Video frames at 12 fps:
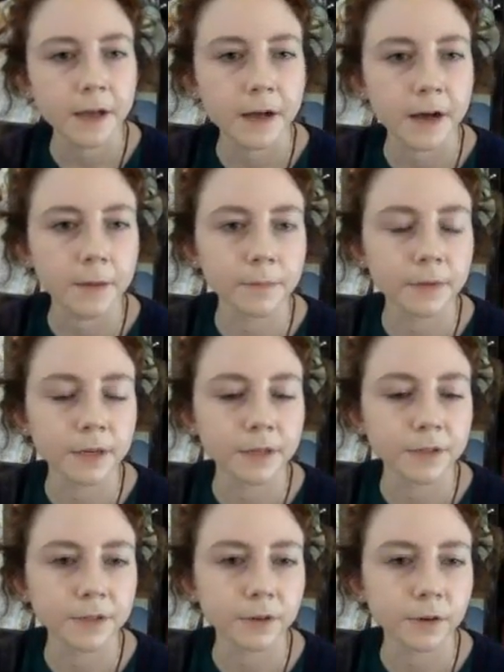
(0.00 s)

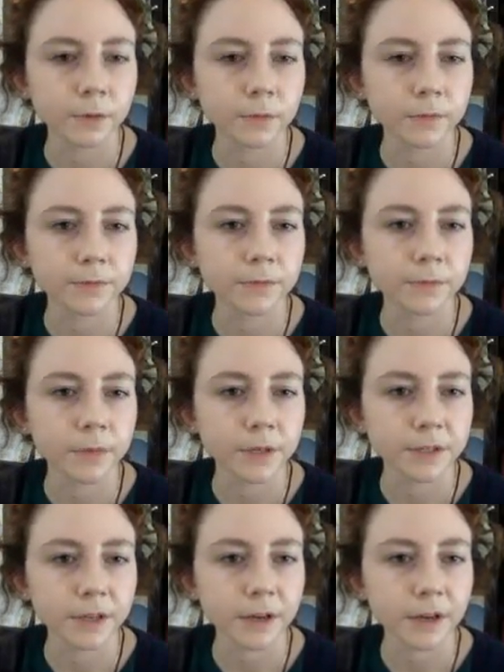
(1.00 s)
And so
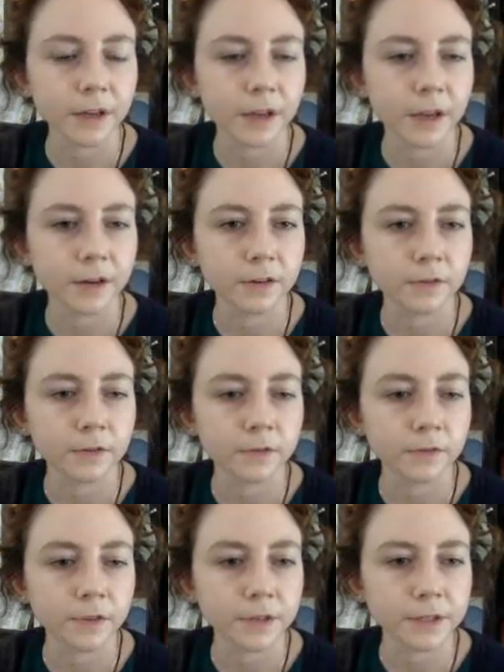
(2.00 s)
Mrsa and
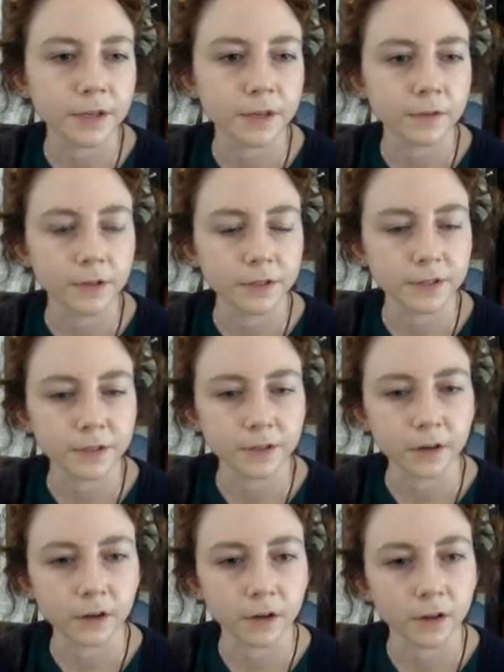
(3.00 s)
Vrsa and Vrsa
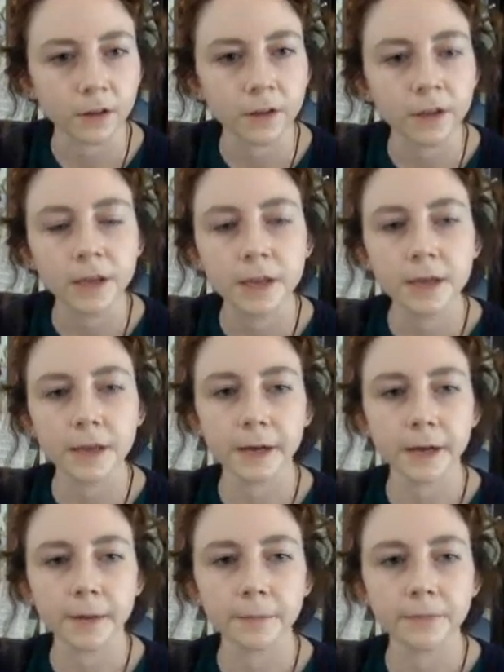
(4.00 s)
all
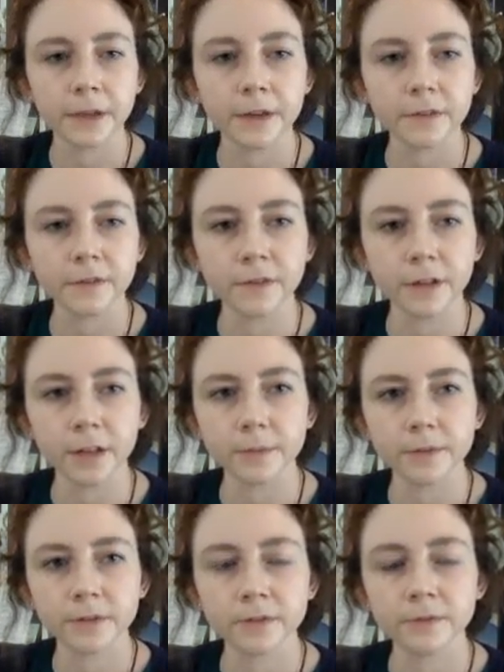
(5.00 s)
have
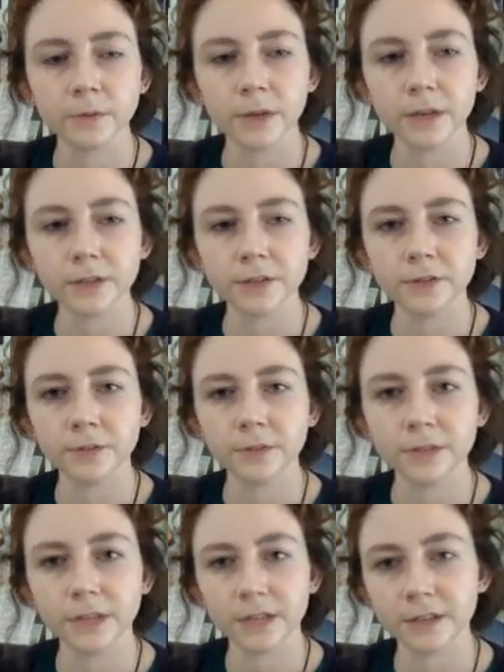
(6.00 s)
developed ways to
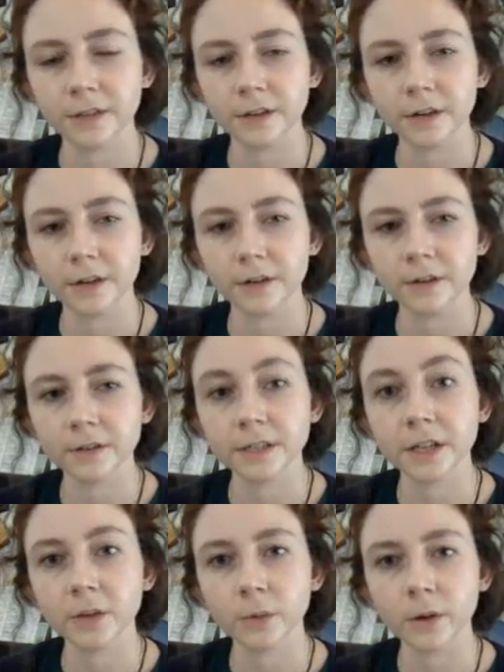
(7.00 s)
protect their
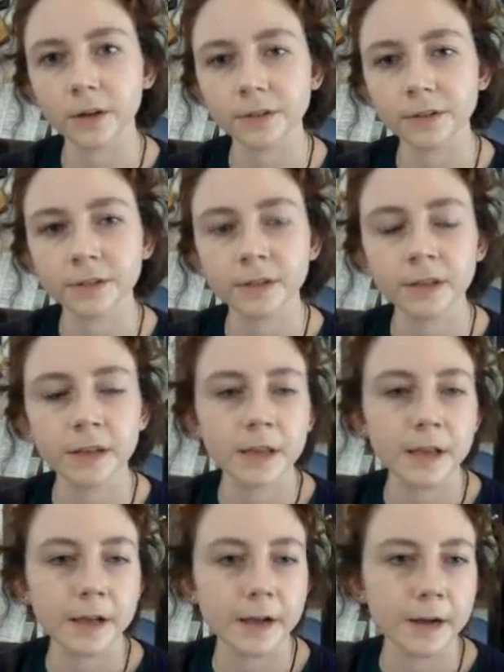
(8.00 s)
cell walls.
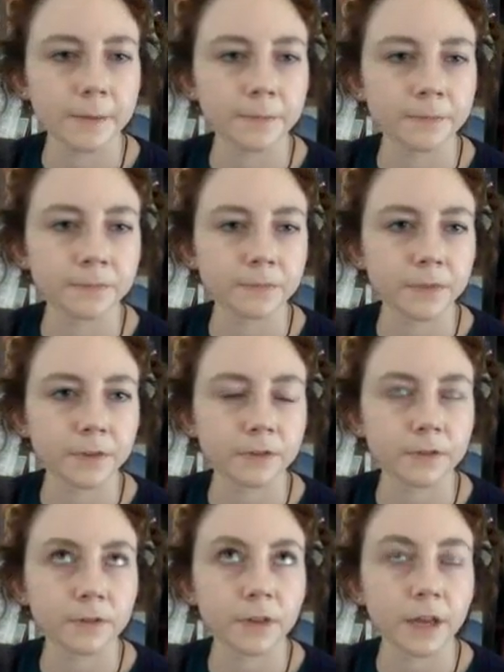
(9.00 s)

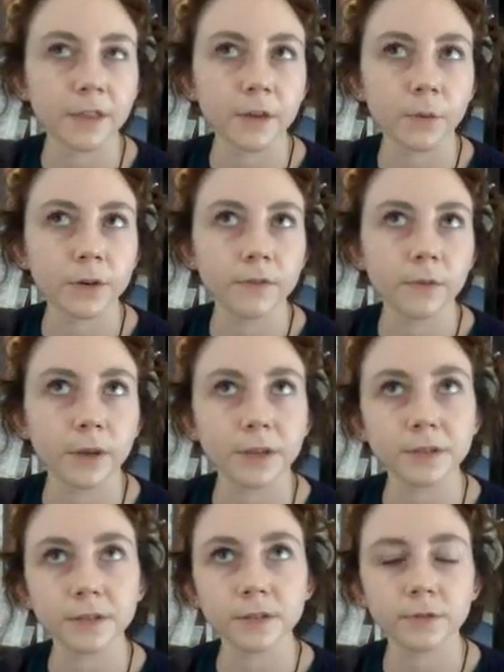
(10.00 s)
I think one of the
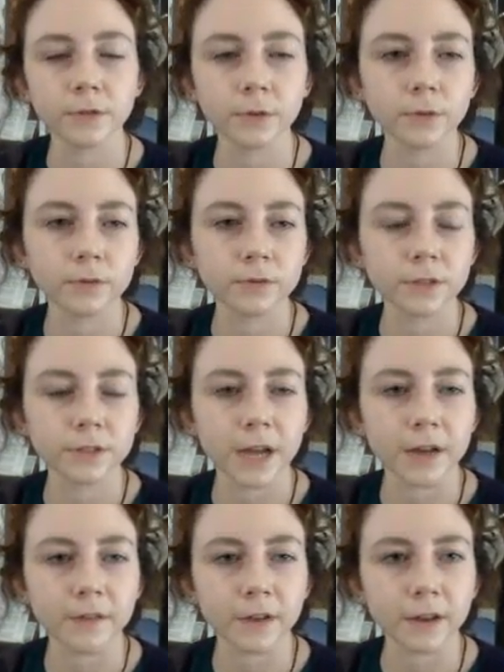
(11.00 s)
ways is through just
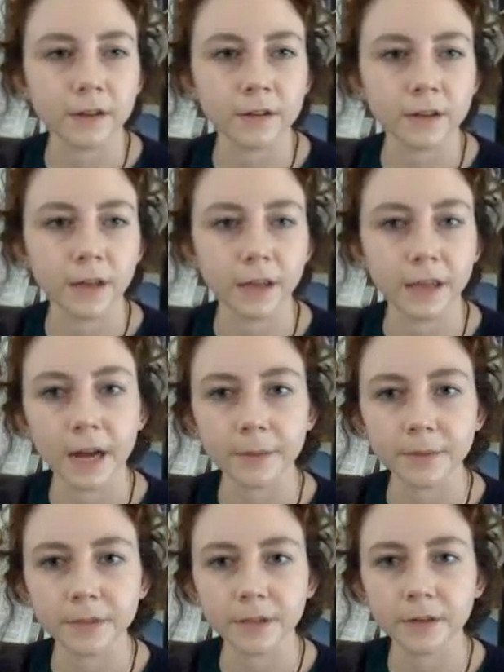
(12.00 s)
having a
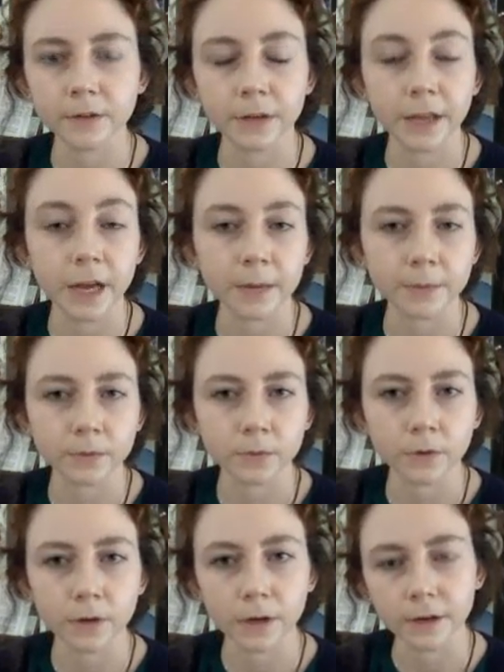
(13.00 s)
capsid or a
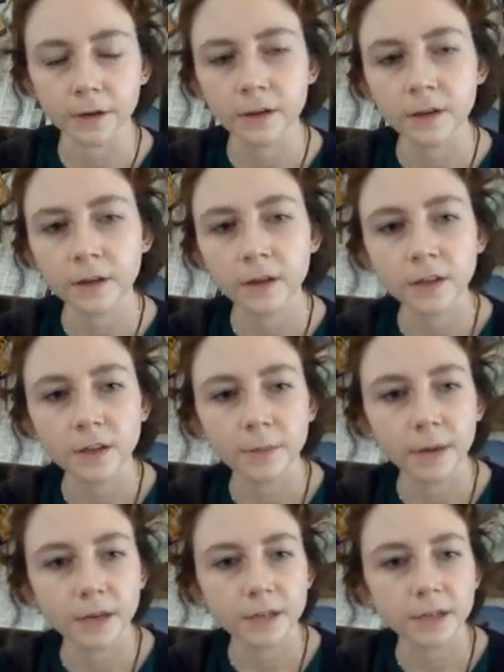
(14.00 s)
capsule on the
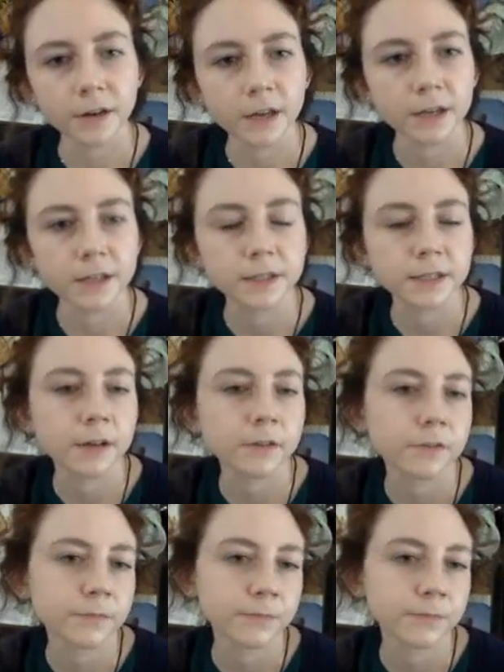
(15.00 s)
bacteria itself.